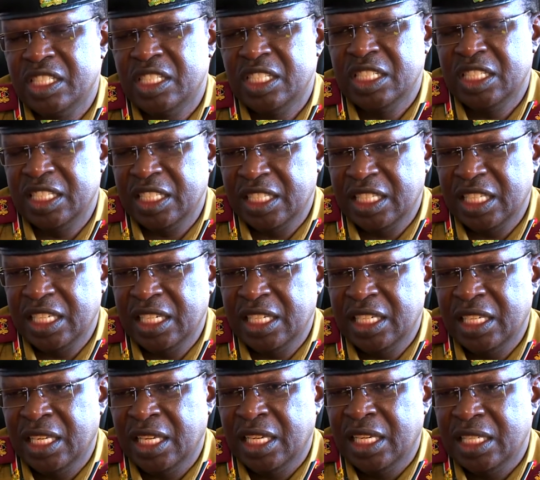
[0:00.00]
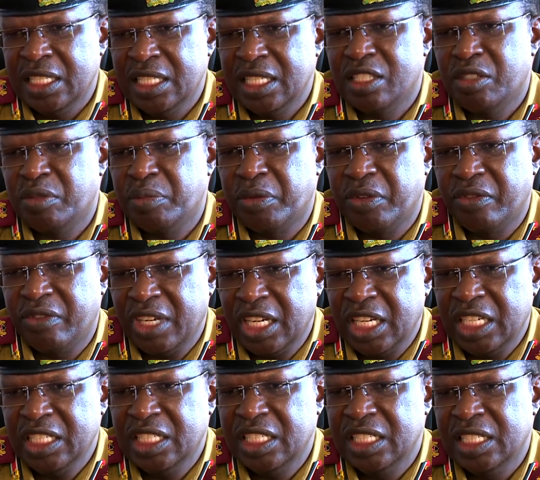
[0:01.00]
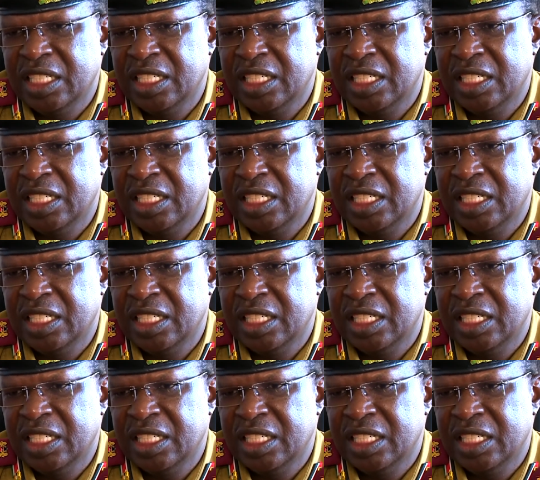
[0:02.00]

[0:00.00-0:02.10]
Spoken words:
sitting there just to provide